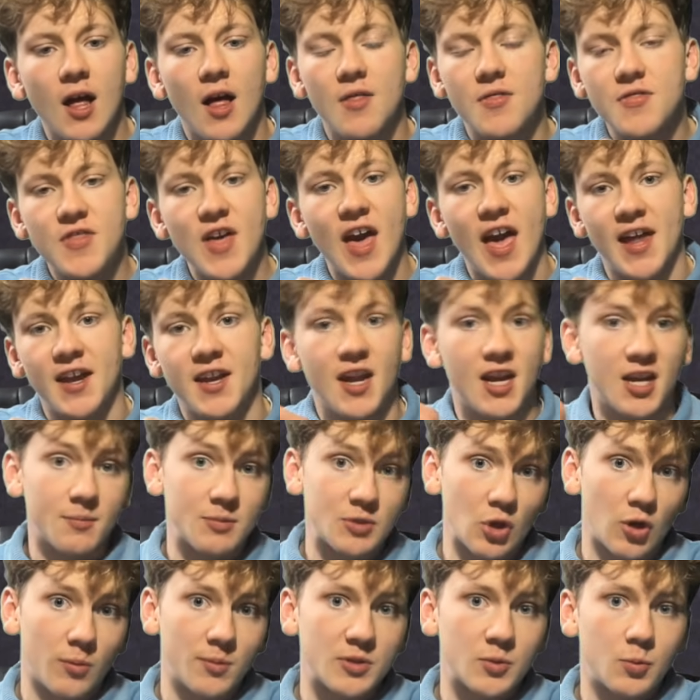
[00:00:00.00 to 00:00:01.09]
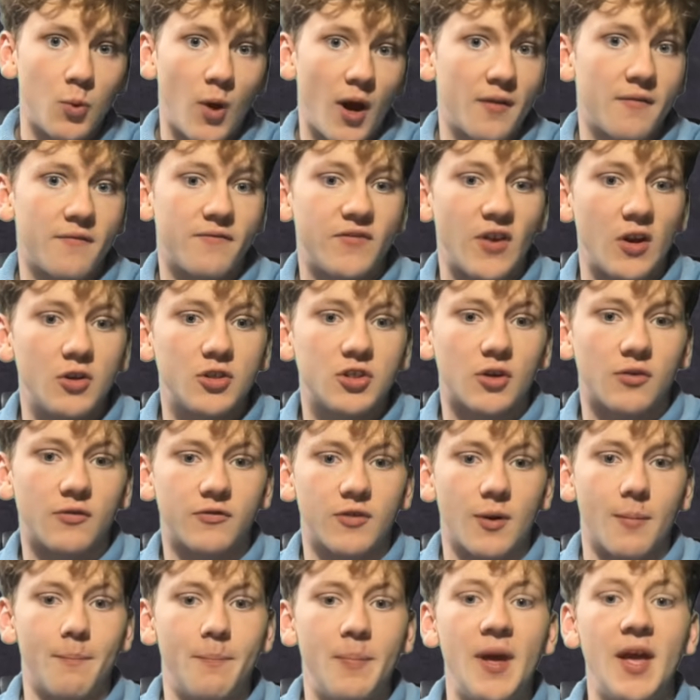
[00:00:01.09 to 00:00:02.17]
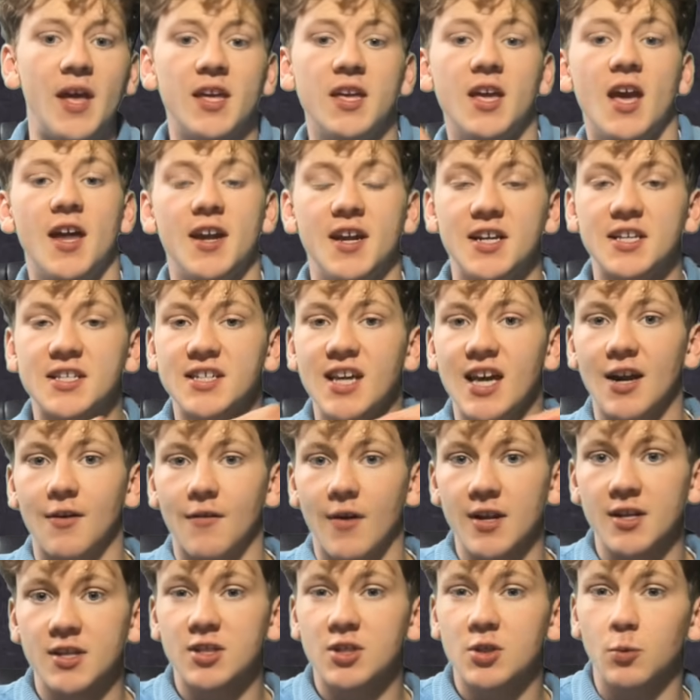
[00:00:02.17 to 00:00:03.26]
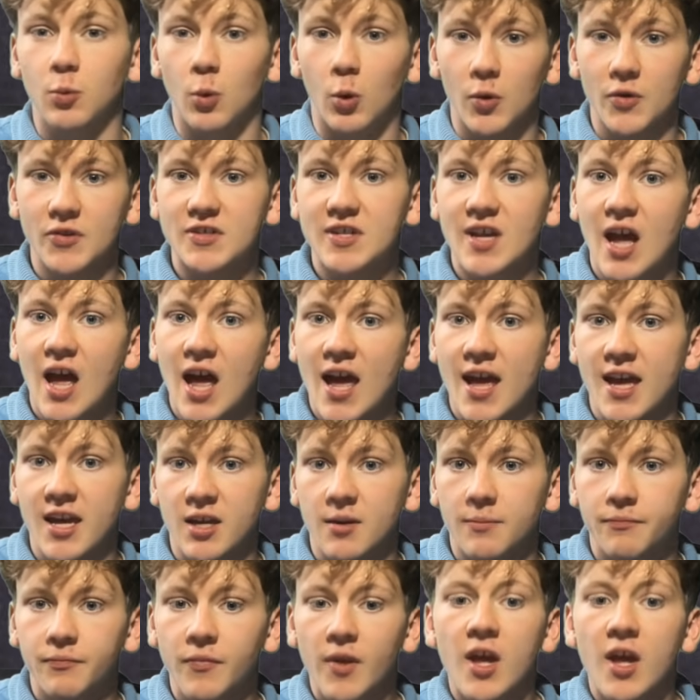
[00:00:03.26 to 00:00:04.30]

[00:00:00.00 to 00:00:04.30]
Then it absorbs 1 photon from B and accelerates towards A.